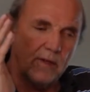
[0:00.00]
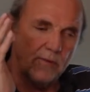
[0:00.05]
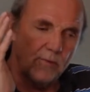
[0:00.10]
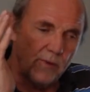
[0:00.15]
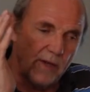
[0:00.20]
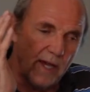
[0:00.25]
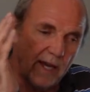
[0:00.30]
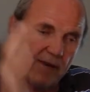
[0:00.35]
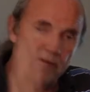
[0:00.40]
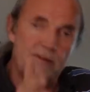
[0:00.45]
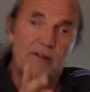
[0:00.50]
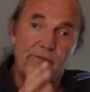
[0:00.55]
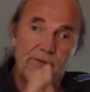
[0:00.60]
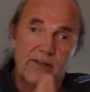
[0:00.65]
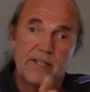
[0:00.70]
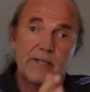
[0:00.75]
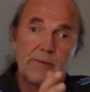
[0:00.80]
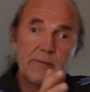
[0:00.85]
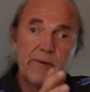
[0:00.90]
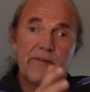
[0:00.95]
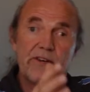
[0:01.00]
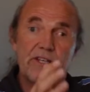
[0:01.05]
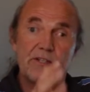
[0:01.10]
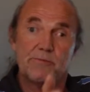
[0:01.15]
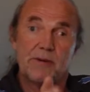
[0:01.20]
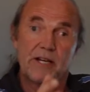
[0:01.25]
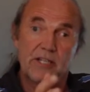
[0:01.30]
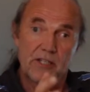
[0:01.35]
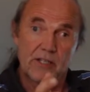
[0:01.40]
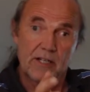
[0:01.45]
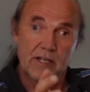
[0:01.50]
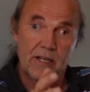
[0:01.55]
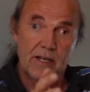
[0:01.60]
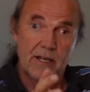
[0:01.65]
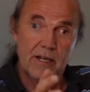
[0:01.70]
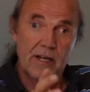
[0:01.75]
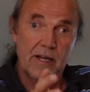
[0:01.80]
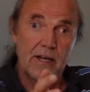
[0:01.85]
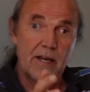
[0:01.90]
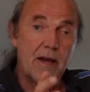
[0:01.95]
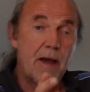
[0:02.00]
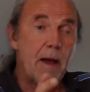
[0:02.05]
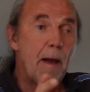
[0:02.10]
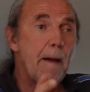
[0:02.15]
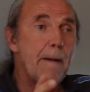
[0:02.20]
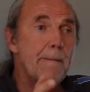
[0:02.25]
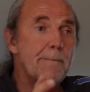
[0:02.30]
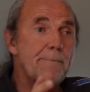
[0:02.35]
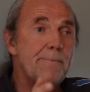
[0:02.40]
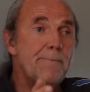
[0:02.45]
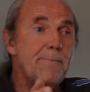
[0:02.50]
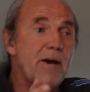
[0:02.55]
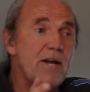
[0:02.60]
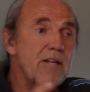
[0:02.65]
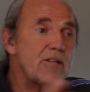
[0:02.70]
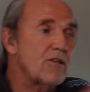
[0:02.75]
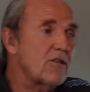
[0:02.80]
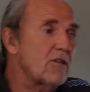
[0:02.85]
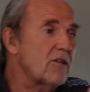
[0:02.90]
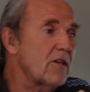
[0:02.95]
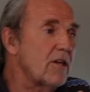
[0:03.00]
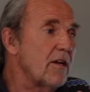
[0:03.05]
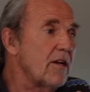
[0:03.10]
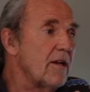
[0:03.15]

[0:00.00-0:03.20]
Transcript: we have the freedom of expression. But